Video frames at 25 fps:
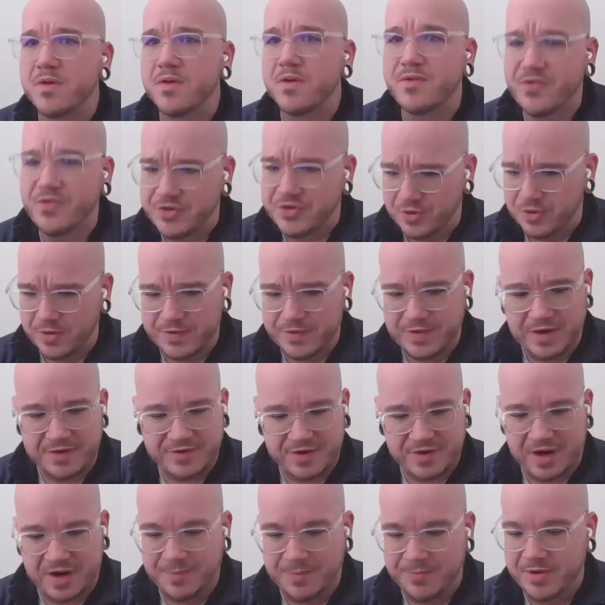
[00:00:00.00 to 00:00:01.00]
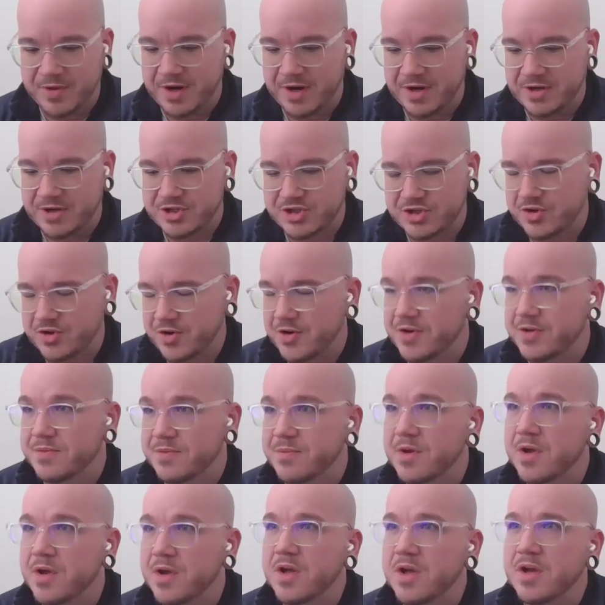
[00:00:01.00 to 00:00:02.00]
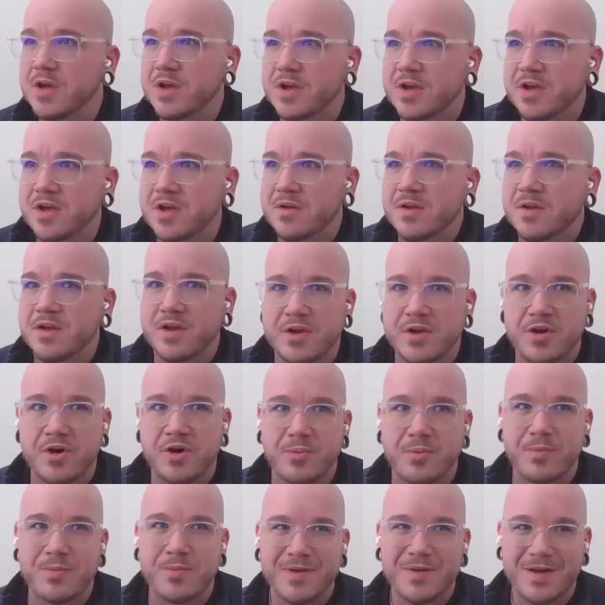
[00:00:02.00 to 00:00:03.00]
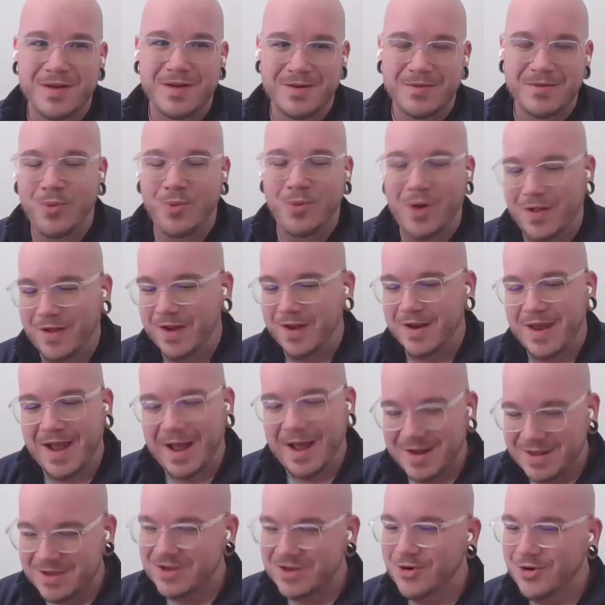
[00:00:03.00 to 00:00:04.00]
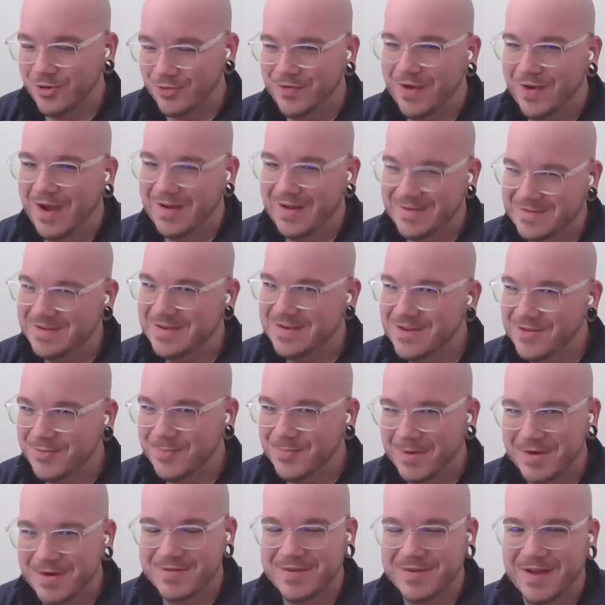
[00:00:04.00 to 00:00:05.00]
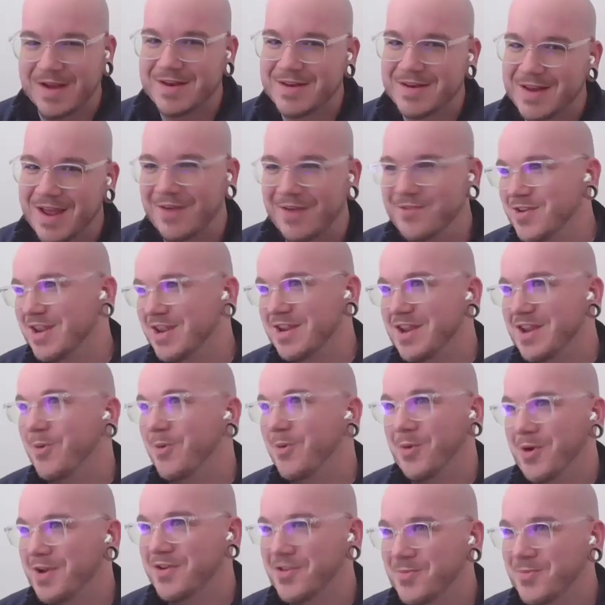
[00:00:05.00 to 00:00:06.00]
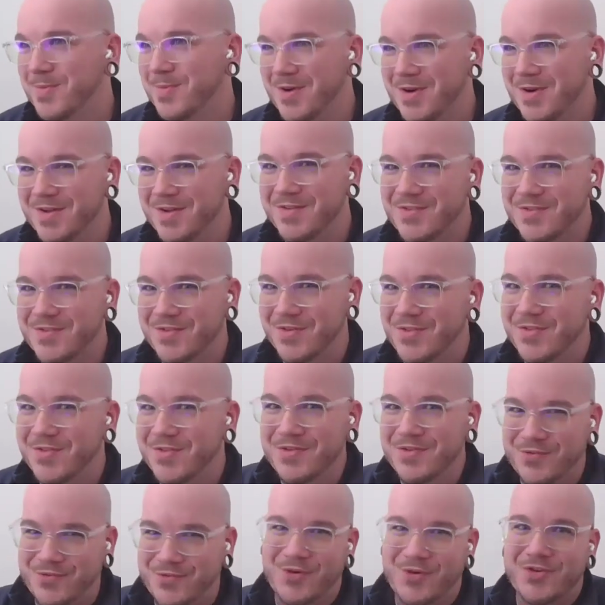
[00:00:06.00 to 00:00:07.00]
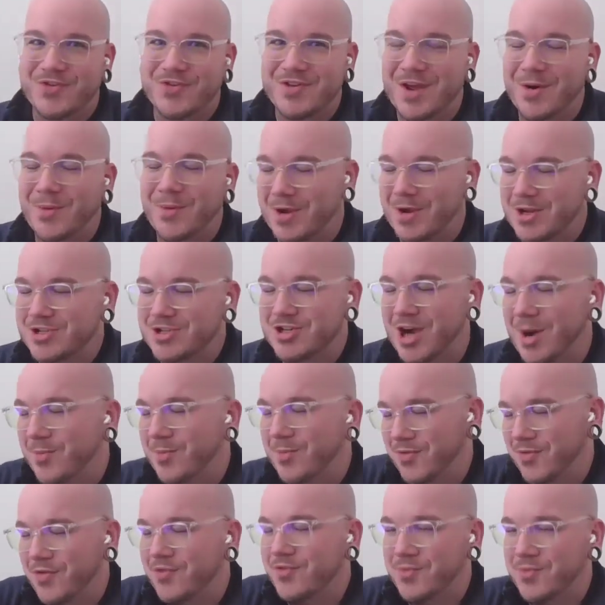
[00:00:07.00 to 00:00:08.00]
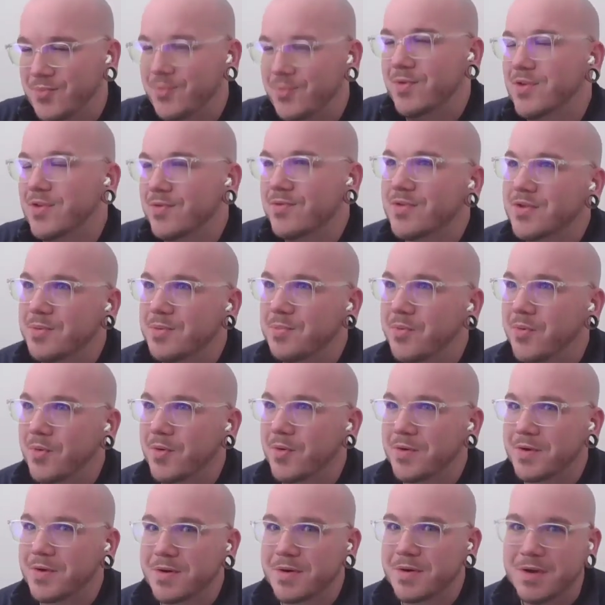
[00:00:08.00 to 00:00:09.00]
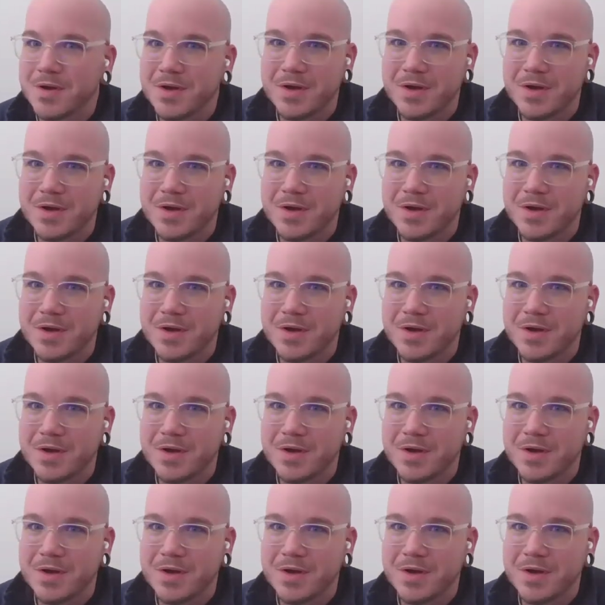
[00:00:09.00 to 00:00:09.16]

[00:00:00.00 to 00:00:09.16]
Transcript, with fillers: so during that time, then I just started, you know, eh, while I had had a year of IT experience, I didn't have any networking experience. So this first networking job was also really really important.